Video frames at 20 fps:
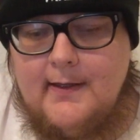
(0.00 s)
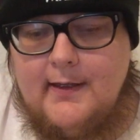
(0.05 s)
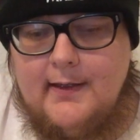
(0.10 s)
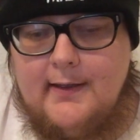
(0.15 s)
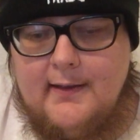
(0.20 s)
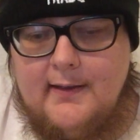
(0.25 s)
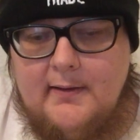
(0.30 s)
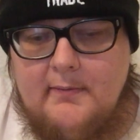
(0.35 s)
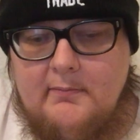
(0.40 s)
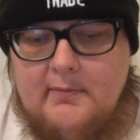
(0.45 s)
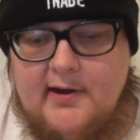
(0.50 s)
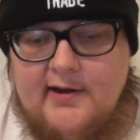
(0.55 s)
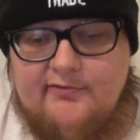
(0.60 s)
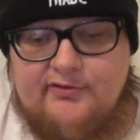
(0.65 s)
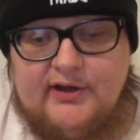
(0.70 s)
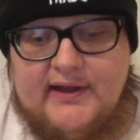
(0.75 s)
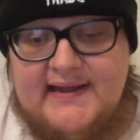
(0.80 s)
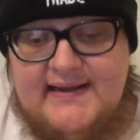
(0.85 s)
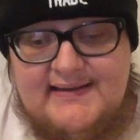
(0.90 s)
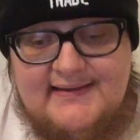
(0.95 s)
Um, and I've
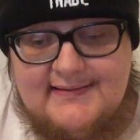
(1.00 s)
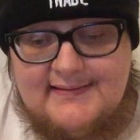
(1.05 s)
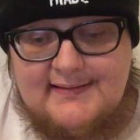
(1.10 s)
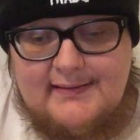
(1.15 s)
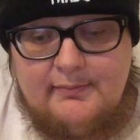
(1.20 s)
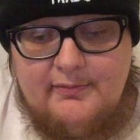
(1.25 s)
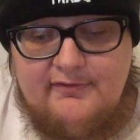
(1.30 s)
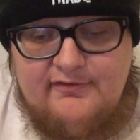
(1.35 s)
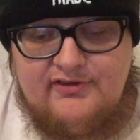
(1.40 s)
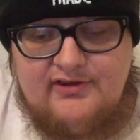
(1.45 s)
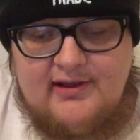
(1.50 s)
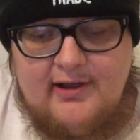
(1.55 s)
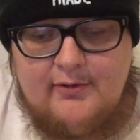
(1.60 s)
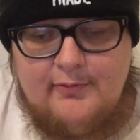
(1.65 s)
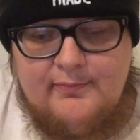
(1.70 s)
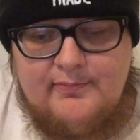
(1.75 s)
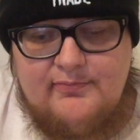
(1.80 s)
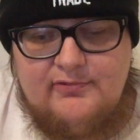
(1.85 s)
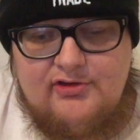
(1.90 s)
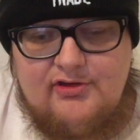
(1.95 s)
liked some of his
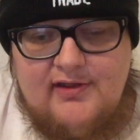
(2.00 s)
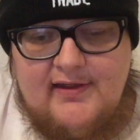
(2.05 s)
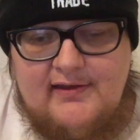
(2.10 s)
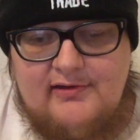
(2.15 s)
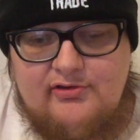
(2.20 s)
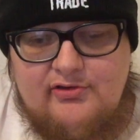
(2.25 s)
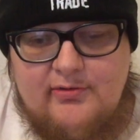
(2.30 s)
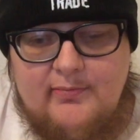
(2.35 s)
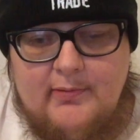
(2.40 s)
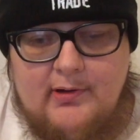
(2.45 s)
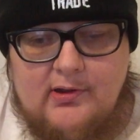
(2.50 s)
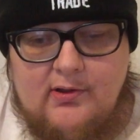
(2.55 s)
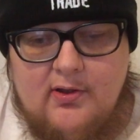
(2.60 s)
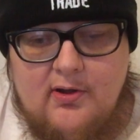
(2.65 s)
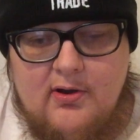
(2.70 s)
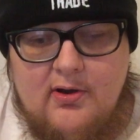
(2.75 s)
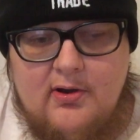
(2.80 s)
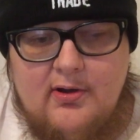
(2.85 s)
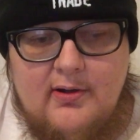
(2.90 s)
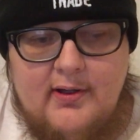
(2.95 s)
albums in the interim a
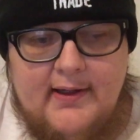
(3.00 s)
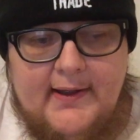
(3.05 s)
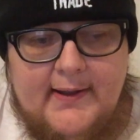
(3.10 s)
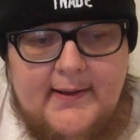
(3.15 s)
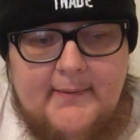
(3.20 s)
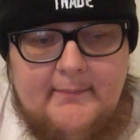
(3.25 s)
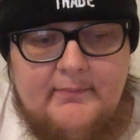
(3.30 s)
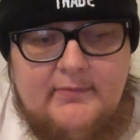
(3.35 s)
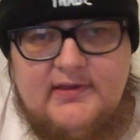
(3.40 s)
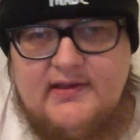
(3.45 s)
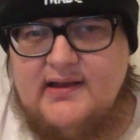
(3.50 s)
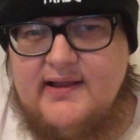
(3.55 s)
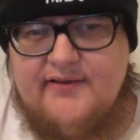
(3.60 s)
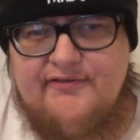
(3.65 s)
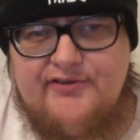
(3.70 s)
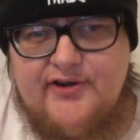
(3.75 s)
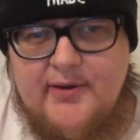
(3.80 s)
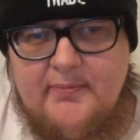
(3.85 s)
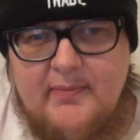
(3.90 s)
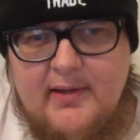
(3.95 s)
lot. Um,
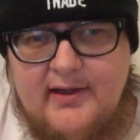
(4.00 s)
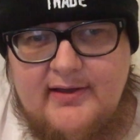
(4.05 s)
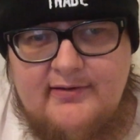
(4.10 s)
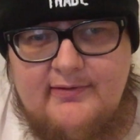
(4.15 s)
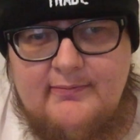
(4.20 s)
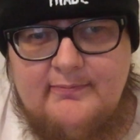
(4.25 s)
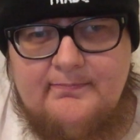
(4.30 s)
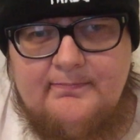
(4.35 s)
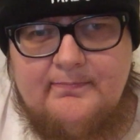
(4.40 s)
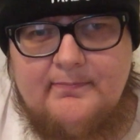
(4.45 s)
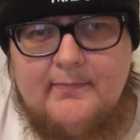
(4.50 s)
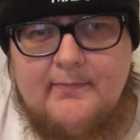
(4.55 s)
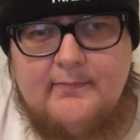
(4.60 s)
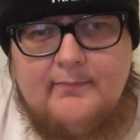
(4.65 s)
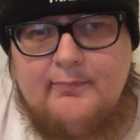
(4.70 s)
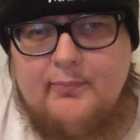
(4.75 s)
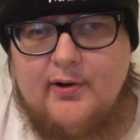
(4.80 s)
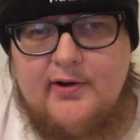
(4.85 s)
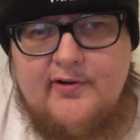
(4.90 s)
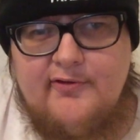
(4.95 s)
Delivery Man,
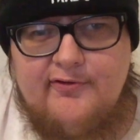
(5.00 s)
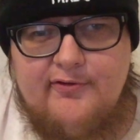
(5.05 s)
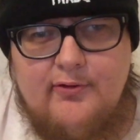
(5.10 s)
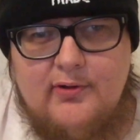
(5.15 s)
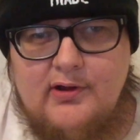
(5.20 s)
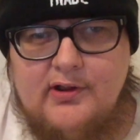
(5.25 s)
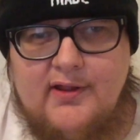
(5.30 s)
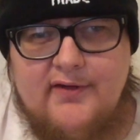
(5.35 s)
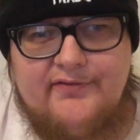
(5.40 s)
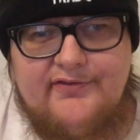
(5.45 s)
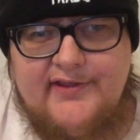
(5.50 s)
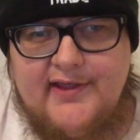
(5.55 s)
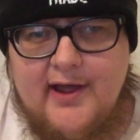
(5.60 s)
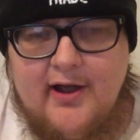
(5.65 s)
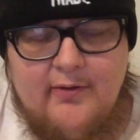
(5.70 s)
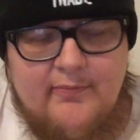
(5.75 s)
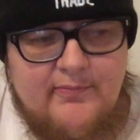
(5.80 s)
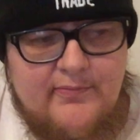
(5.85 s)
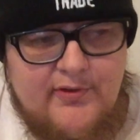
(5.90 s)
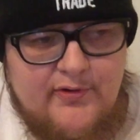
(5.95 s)
wonderful. I loved the
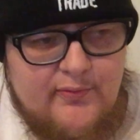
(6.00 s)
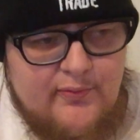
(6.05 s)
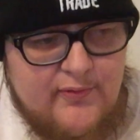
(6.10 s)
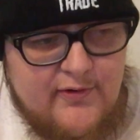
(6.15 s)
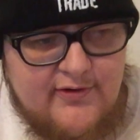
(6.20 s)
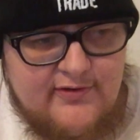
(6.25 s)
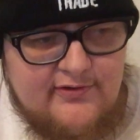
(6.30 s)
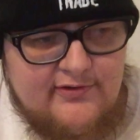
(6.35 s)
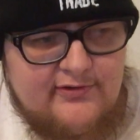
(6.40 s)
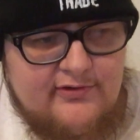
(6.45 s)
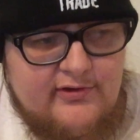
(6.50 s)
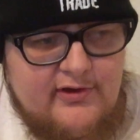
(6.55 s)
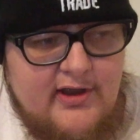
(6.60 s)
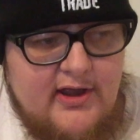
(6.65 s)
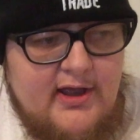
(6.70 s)
album The Roots.